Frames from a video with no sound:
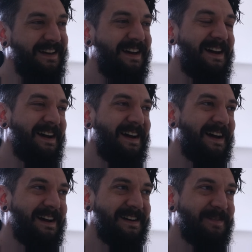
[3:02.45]

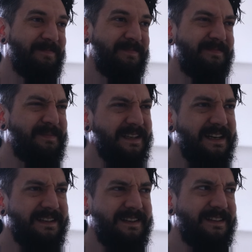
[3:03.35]
But
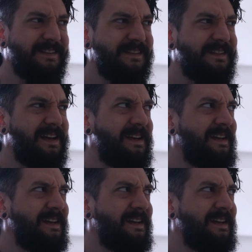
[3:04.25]
yeah, it's,